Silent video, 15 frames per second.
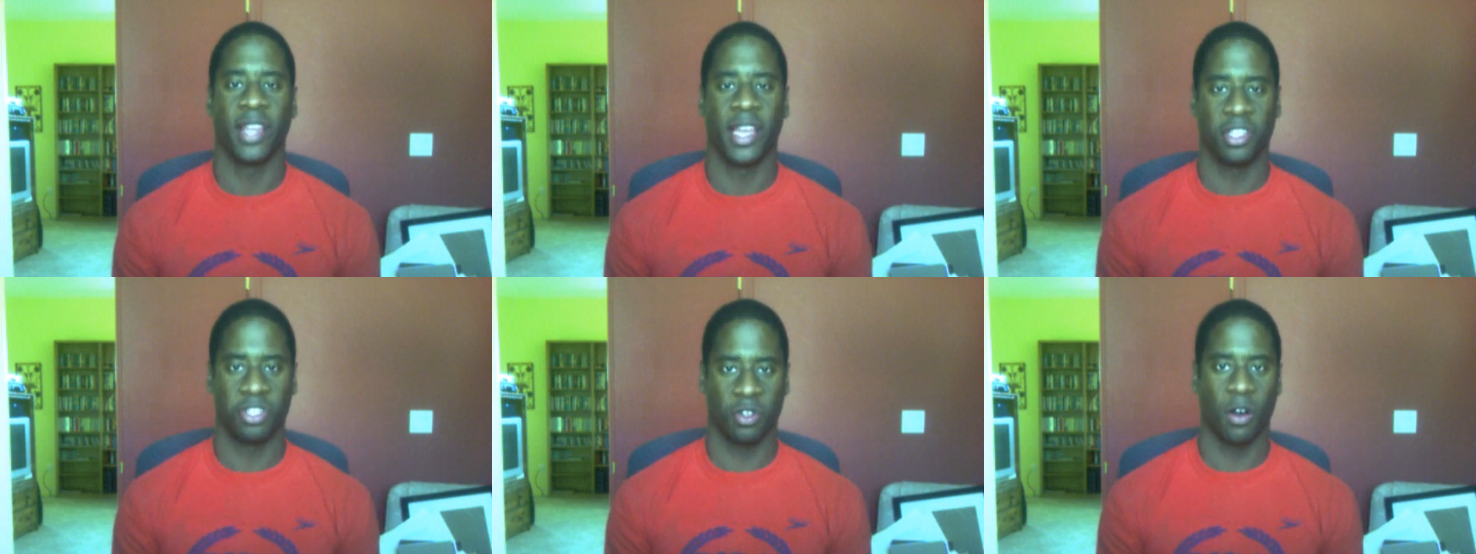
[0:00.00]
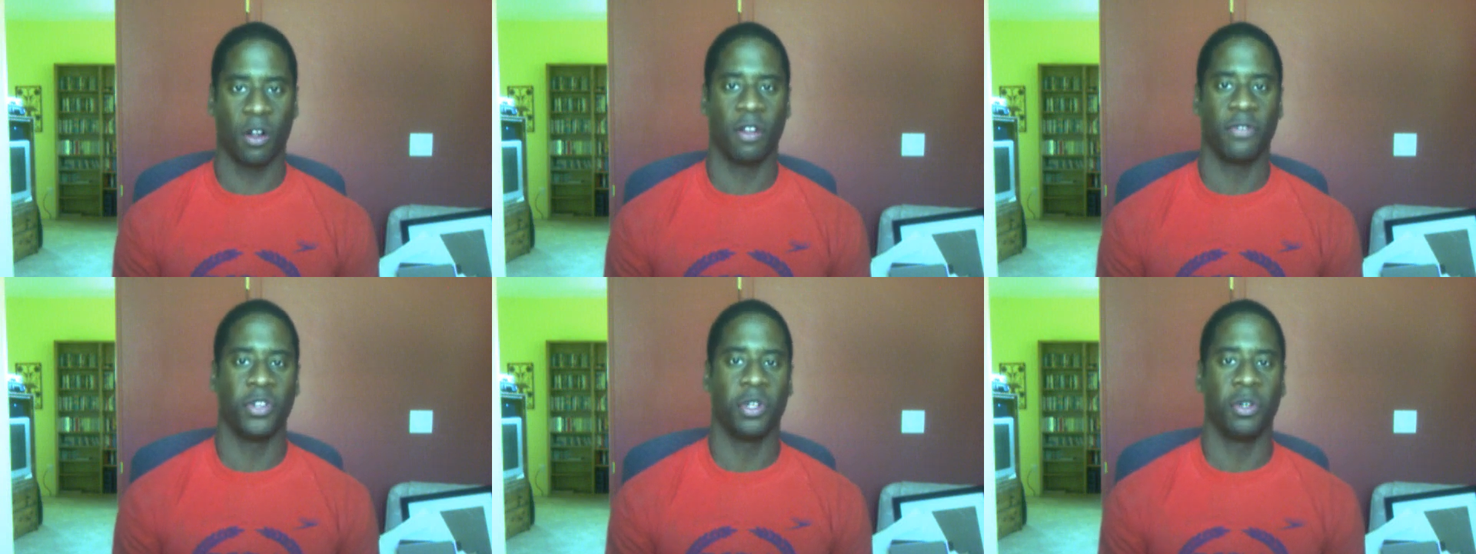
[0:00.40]
thanks to
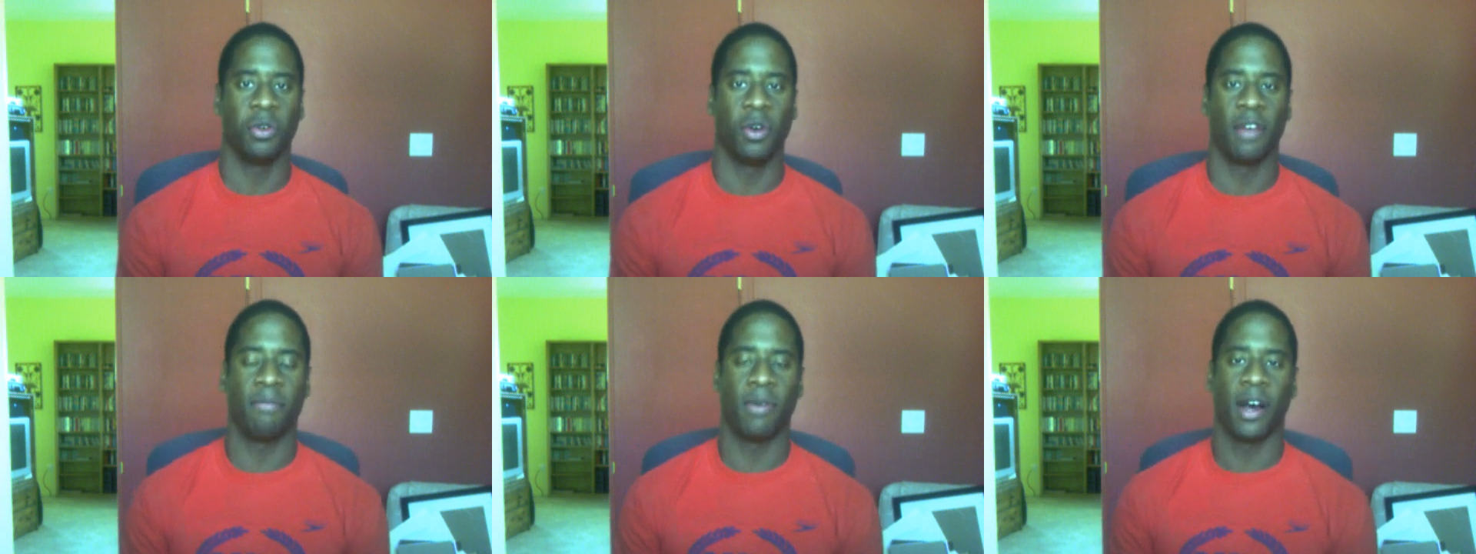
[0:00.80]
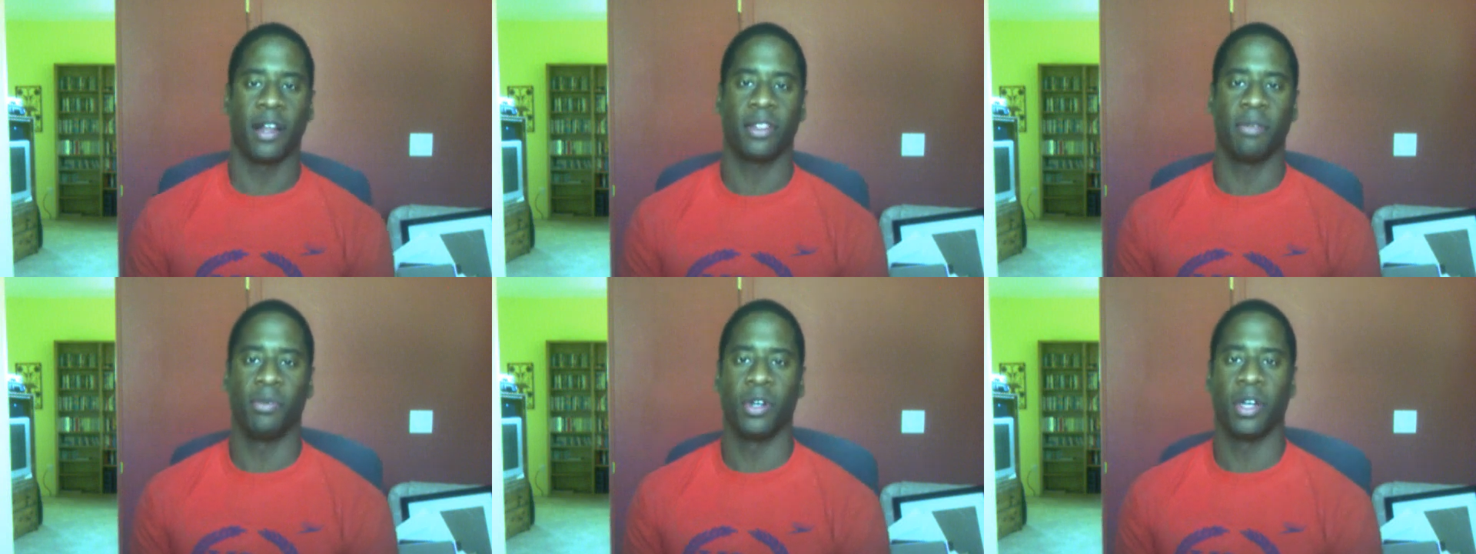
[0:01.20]
all of you who have
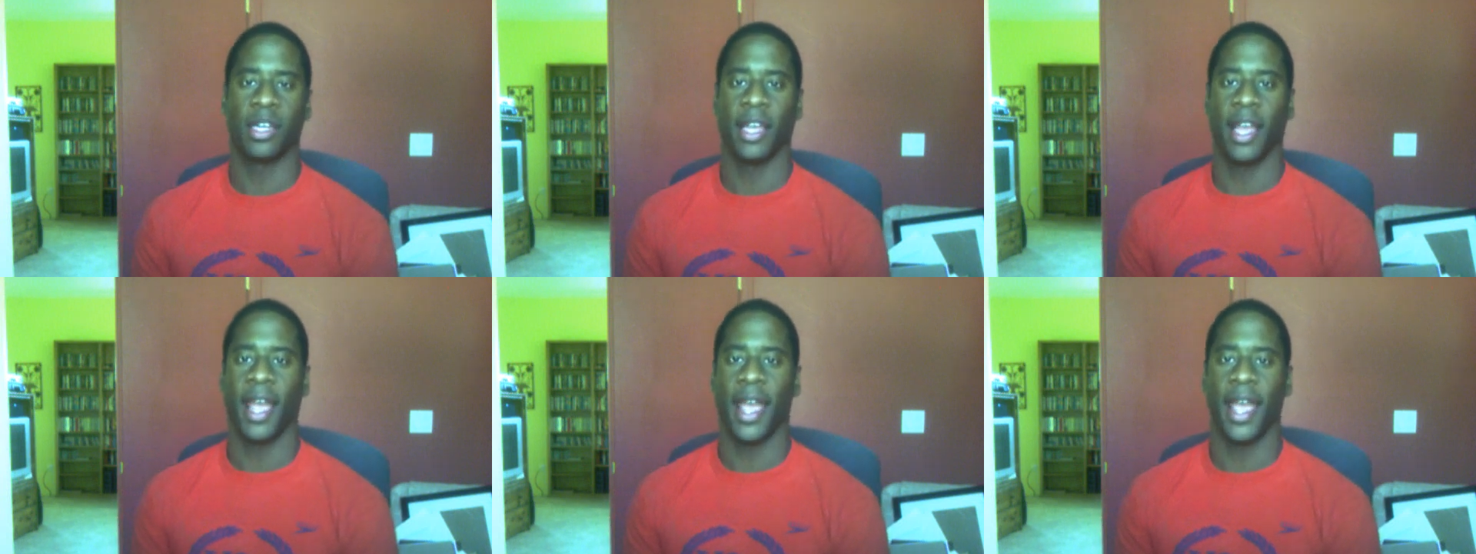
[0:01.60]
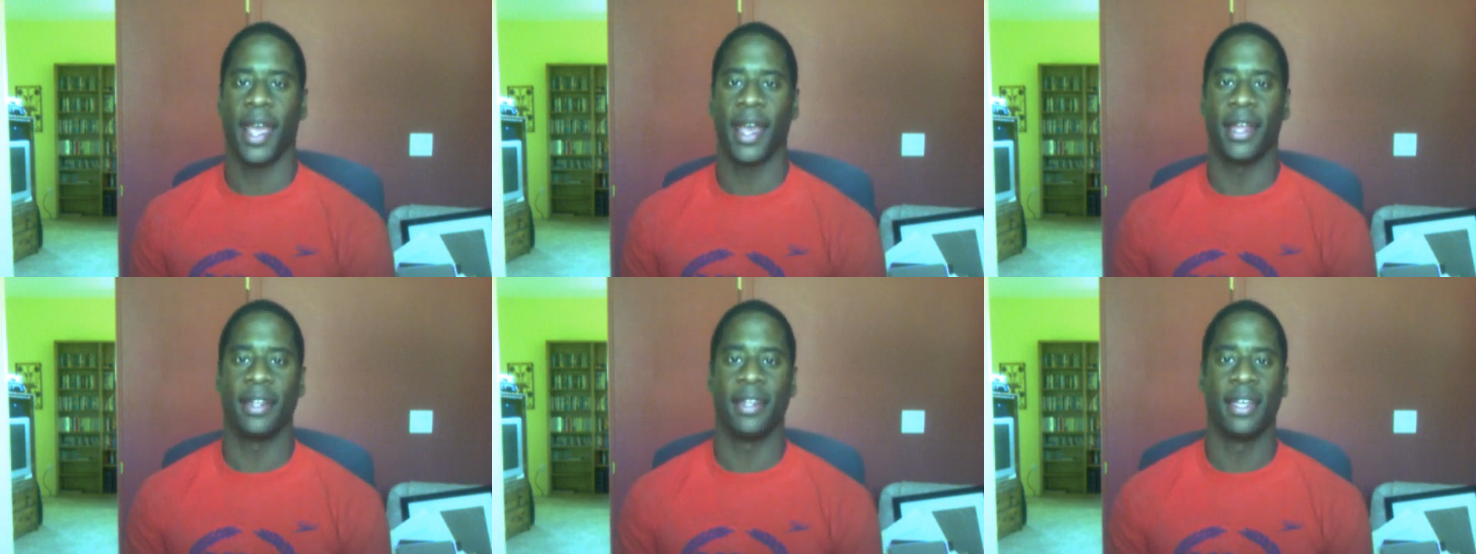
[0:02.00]
bought the book,
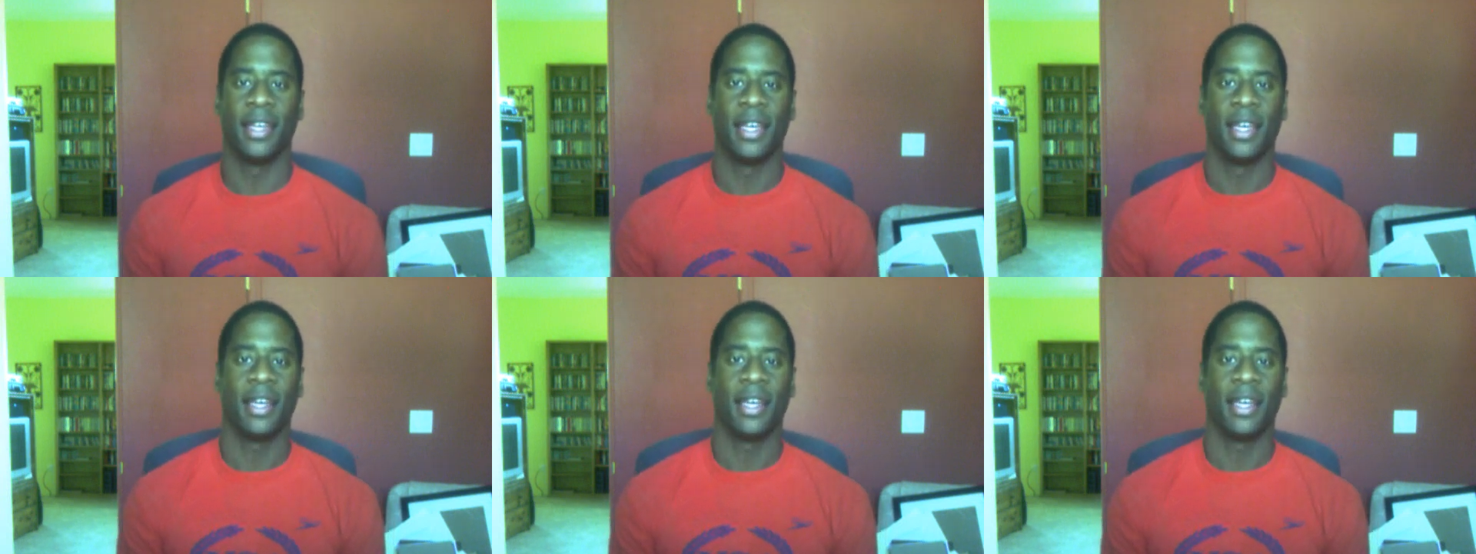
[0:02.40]
and